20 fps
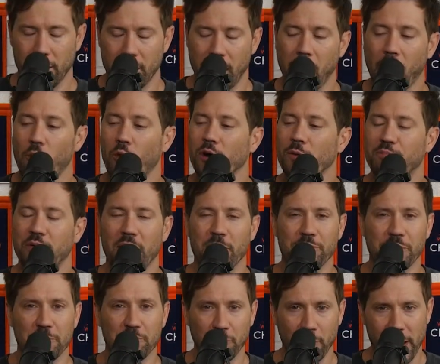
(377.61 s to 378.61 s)
Now, I want to
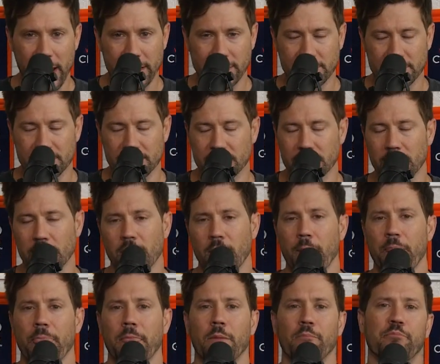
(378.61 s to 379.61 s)
pump the brakes
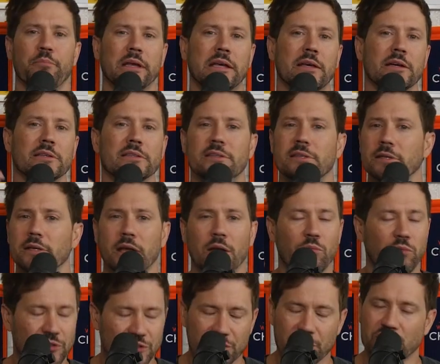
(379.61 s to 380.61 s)
because it
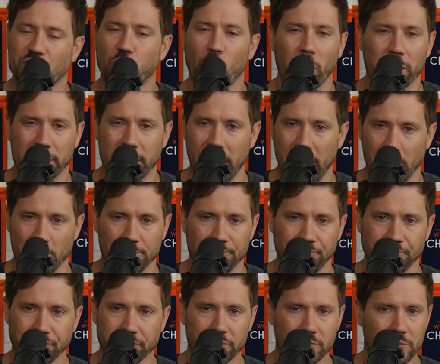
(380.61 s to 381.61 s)
was just one game.
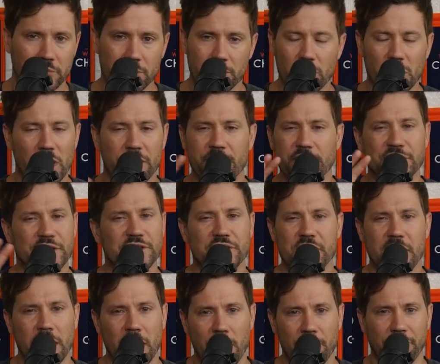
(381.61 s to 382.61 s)
And this is
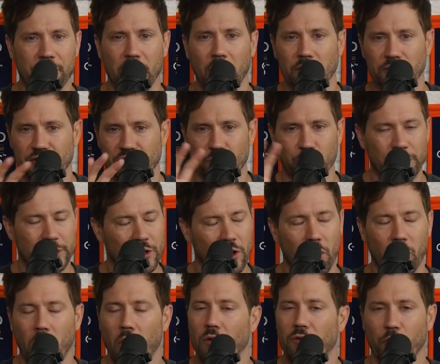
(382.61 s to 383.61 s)
the NFL, so we
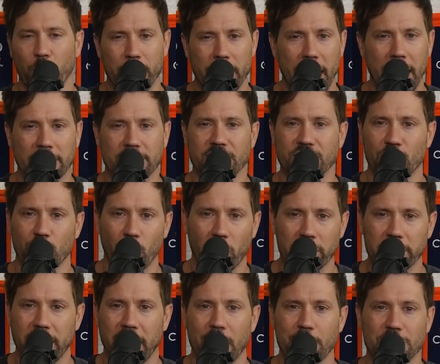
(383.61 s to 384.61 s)
know overreacting to
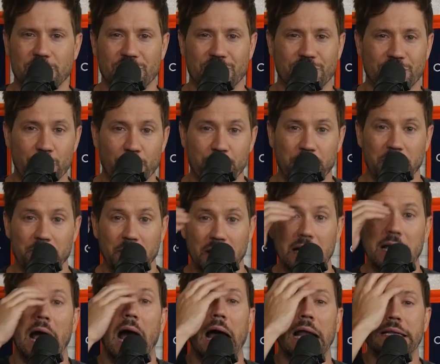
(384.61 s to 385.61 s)
one game is stupid,
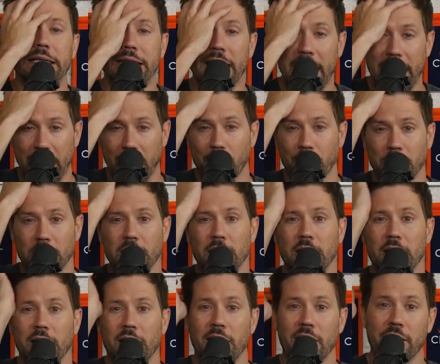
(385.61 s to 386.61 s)
but goddamn,
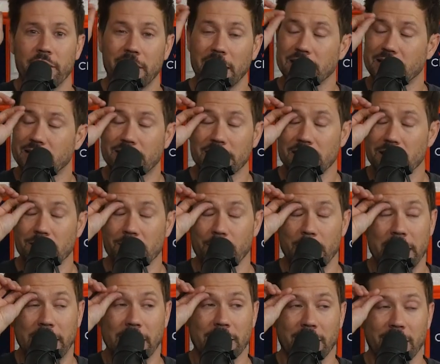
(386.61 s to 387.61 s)
that didn't
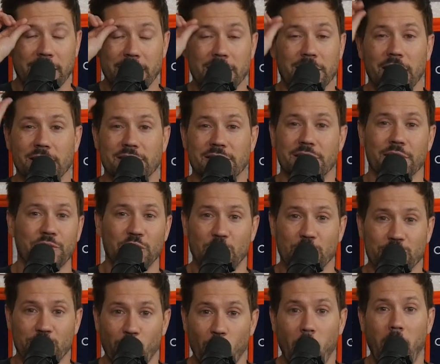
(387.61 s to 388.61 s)
make it any less
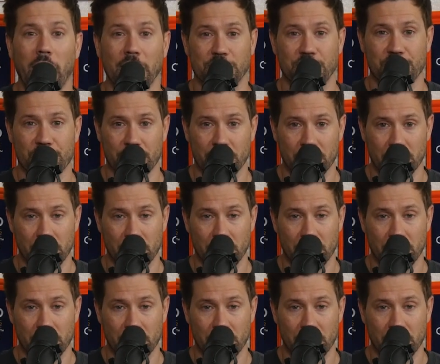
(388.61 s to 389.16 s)
difficult to watch.